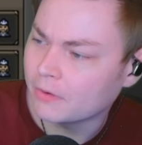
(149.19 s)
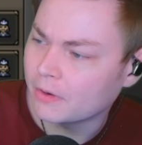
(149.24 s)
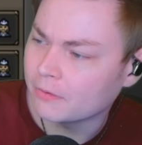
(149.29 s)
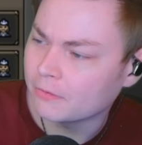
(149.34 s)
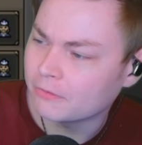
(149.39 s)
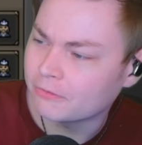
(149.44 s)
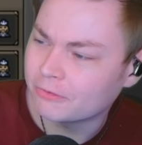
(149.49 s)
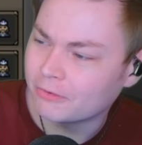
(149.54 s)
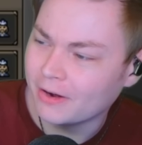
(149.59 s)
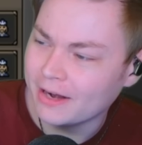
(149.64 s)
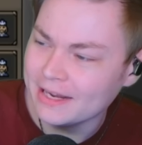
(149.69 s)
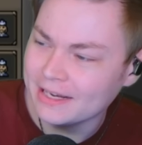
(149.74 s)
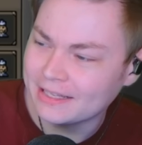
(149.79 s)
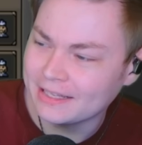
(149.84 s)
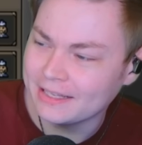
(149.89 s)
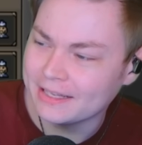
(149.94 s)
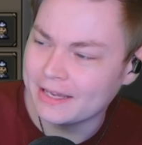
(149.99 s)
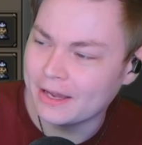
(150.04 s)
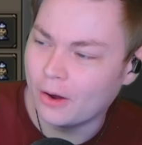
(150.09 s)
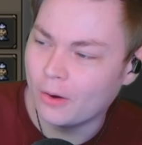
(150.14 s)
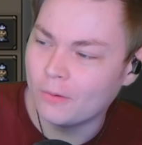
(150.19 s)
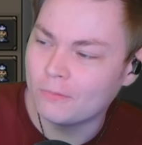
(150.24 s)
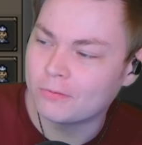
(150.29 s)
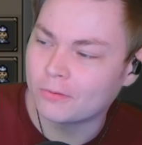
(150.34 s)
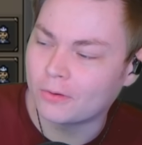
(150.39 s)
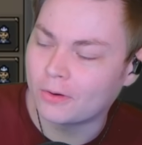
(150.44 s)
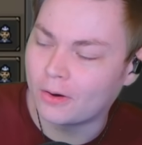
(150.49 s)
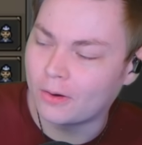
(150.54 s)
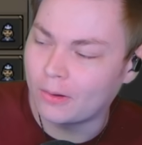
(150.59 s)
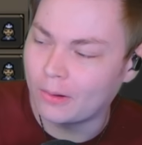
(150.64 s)
Frankly,
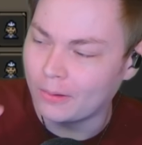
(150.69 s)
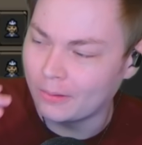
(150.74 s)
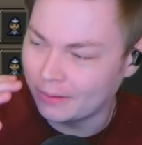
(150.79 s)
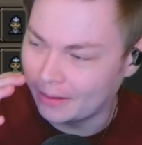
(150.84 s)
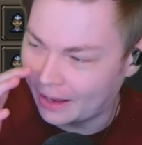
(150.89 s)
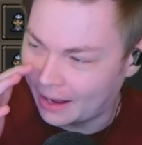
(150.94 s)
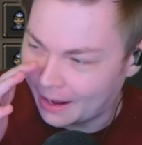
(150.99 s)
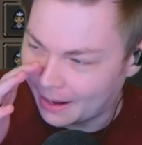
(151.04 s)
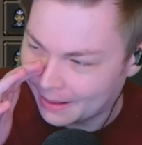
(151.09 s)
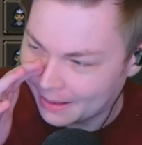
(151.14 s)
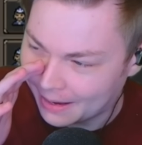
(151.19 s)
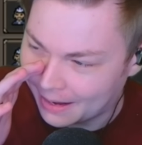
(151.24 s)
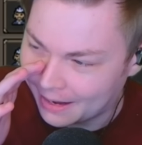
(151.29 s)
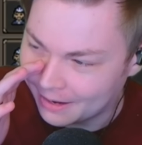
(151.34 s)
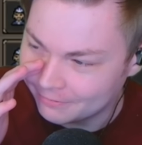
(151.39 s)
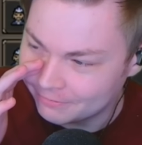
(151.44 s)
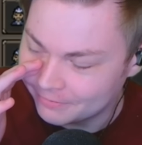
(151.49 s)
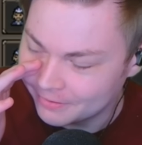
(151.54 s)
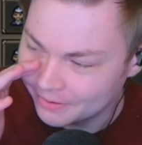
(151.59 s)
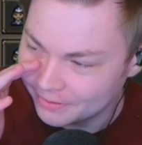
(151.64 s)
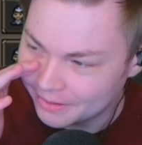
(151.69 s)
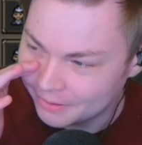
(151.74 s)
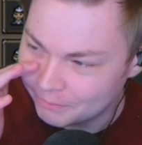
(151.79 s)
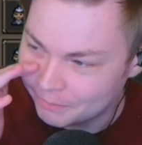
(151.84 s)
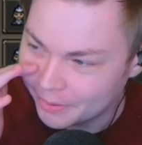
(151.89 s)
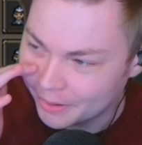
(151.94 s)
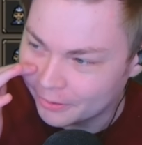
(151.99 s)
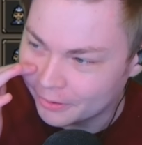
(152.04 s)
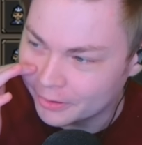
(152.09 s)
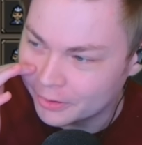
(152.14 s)
overall, I feel that
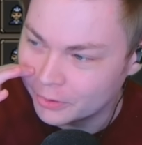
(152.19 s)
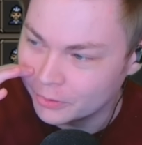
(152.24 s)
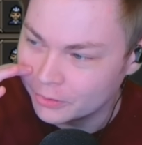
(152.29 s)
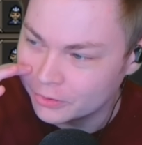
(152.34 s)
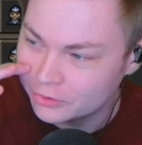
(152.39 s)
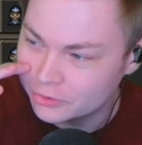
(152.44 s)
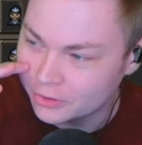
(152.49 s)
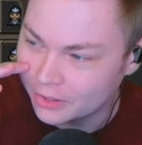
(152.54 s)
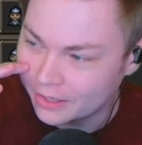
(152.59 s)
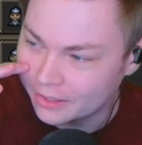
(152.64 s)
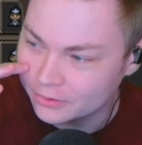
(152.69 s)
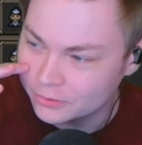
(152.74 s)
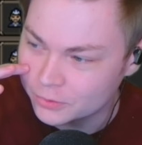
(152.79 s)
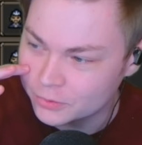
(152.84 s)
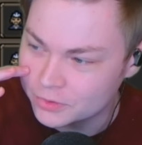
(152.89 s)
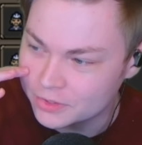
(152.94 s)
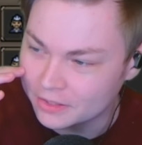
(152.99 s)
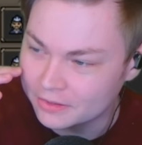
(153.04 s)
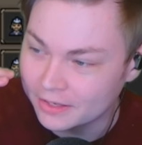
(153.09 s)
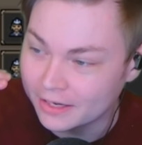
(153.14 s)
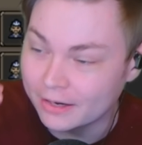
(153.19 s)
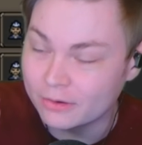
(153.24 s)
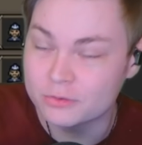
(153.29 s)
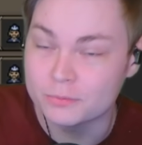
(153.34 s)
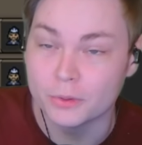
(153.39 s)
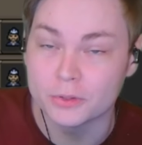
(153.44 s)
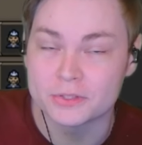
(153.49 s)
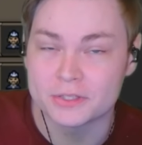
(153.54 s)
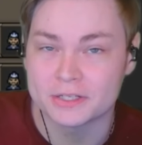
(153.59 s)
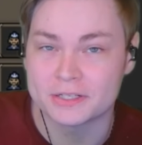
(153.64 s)
Barracuda Trials was the thing I was
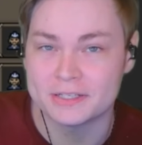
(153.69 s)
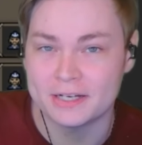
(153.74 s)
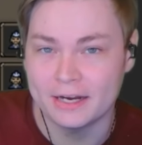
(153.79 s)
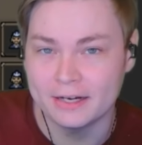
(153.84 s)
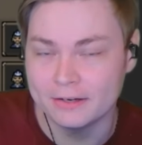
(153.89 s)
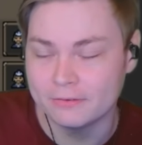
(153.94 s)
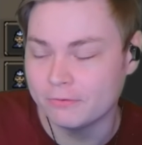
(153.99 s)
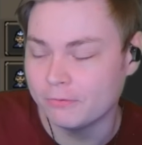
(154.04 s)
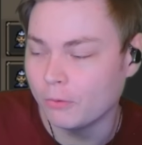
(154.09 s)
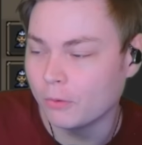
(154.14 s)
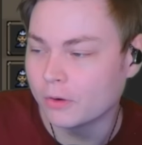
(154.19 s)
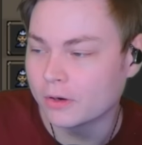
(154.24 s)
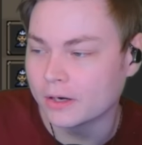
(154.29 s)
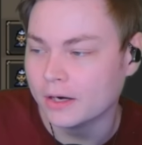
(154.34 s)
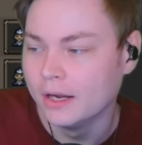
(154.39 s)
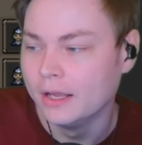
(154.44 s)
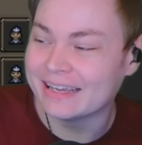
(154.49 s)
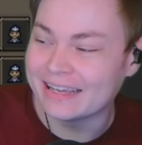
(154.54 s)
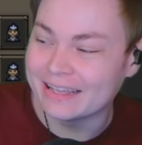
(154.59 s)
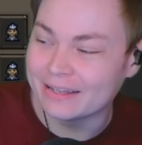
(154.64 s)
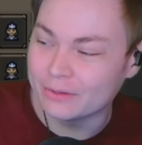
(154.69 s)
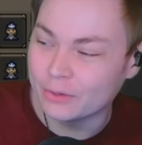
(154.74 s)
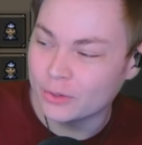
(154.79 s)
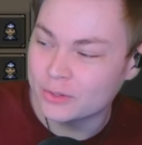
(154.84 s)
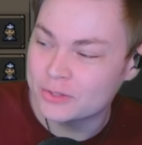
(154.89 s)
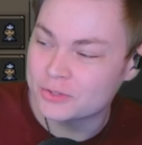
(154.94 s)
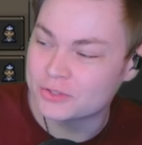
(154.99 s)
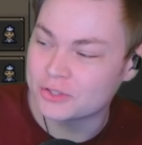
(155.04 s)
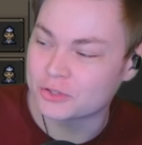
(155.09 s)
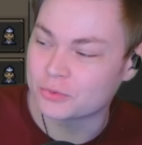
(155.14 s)
most excited for. It
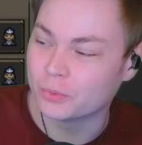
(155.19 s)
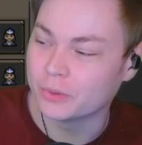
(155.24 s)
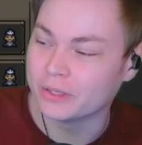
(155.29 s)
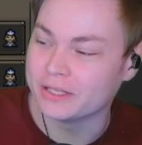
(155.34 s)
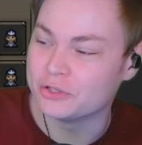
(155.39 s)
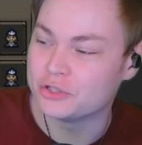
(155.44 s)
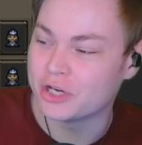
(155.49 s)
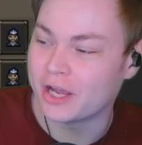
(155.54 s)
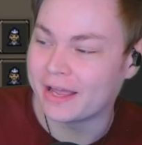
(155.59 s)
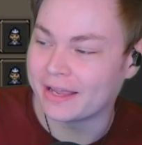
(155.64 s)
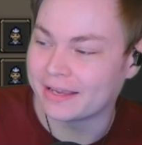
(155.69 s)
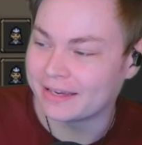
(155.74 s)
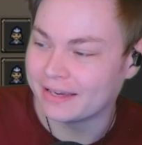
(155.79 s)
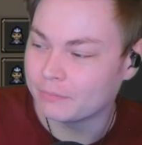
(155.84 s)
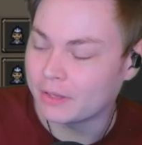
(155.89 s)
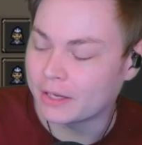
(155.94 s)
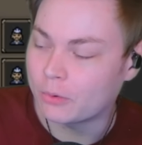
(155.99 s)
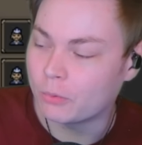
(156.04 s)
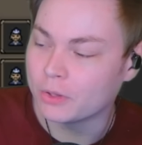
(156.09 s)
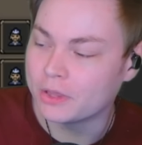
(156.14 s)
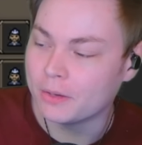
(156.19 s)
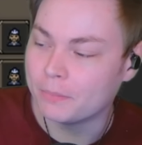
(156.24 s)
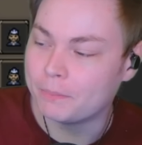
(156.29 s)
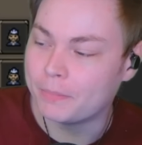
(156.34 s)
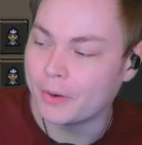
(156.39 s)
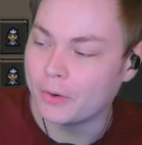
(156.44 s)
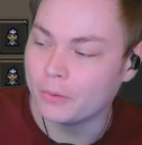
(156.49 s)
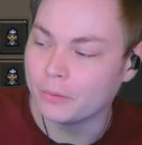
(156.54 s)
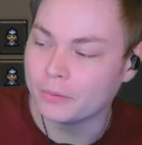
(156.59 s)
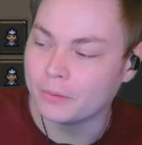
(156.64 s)
looks just really jank. With the
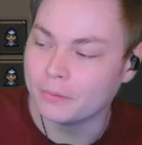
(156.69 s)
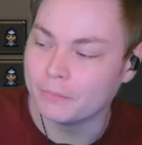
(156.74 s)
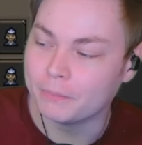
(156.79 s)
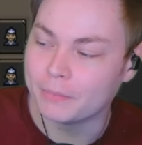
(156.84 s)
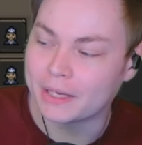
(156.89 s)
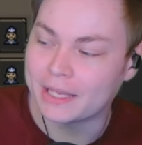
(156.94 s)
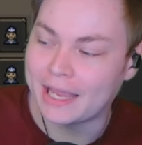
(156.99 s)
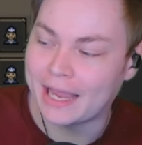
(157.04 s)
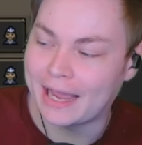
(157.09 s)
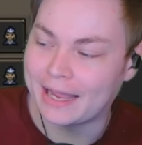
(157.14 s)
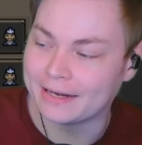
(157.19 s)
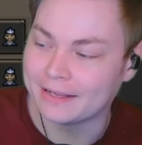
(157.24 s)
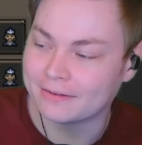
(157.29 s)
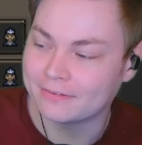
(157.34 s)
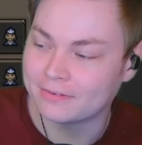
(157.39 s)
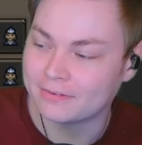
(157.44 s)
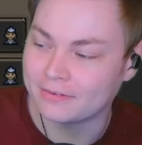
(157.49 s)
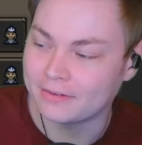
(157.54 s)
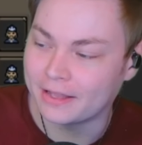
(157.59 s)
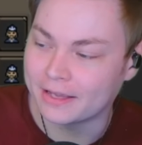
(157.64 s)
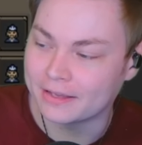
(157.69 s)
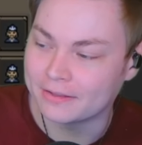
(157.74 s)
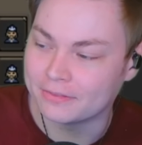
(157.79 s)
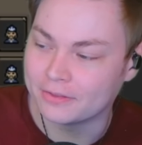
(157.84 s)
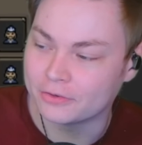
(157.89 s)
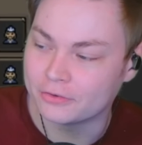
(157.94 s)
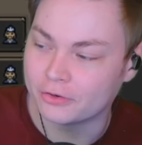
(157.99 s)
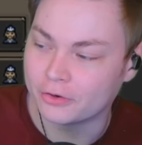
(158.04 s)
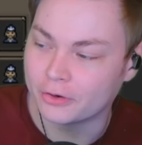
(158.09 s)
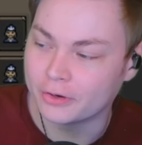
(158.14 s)
boat mechanics, the
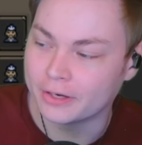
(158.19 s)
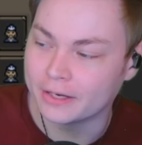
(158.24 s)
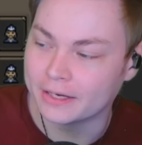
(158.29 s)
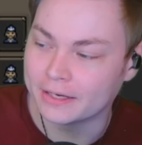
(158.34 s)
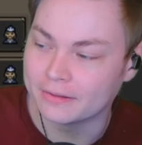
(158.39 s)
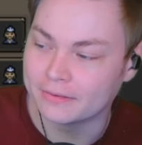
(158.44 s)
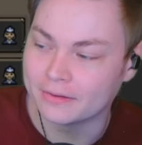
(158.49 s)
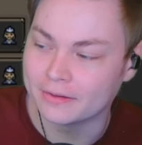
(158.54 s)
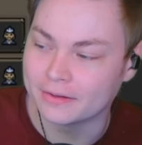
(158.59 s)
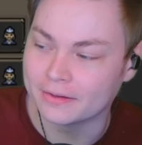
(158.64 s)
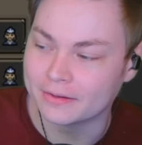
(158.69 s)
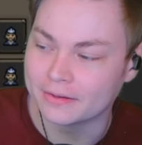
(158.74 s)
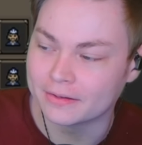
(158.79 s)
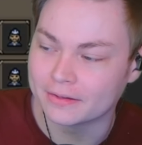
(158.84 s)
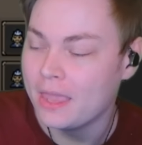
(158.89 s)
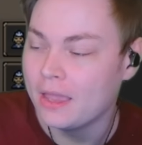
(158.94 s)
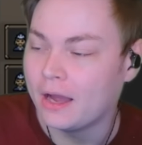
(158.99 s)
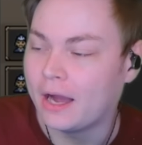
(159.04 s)
turning and the...